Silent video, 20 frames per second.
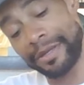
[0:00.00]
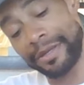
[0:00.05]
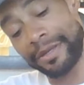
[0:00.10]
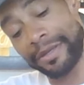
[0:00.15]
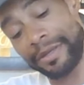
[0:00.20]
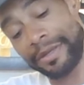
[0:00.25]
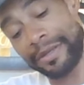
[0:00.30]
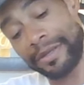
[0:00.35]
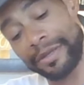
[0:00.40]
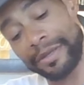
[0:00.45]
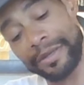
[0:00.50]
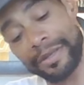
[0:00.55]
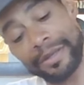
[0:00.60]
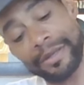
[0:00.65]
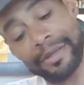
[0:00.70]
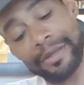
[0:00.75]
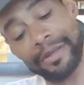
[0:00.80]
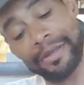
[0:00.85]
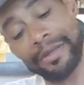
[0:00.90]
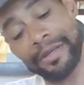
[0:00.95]

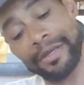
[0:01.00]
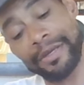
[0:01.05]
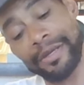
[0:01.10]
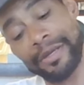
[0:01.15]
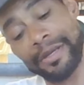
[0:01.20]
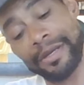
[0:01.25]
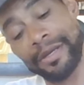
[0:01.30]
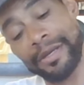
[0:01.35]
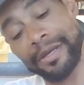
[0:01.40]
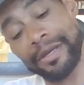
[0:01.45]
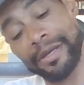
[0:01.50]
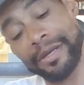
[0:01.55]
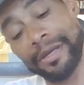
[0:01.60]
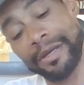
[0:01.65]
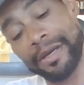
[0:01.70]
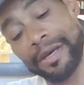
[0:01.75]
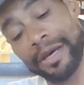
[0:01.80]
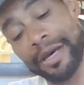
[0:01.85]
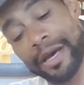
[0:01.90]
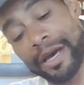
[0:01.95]

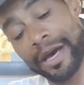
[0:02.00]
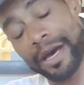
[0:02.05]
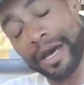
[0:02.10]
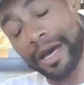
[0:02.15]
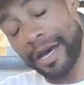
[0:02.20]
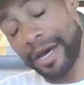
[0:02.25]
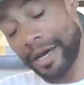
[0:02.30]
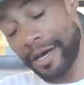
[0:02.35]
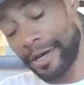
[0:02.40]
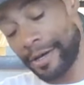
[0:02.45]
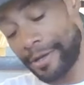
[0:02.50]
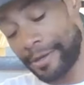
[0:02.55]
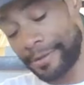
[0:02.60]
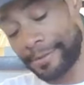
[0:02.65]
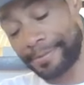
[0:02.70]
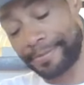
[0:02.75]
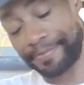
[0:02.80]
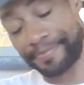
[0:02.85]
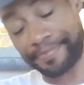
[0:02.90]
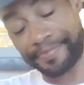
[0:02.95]

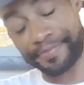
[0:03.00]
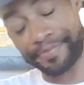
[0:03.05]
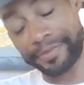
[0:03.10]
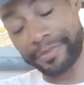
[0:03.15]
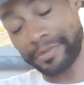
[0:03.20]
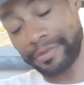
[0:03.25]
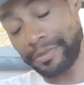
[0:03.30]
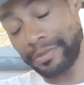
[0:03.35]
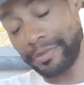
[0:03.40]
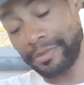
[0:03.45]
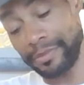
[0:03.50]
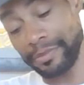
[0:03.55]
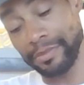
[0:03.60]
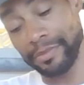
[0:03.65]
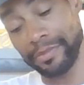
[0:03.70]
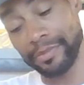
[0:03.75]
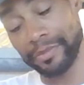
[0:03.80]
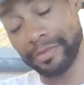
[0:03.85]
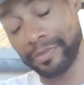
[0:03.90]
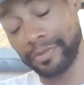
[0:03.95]

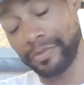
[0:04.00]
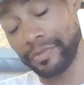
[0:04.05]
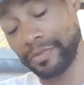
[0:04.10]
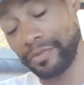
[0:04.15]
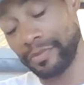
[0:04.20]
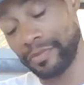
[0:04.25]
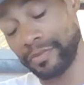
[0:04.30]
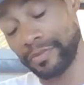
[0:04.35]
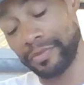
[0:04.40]
Nothing is said.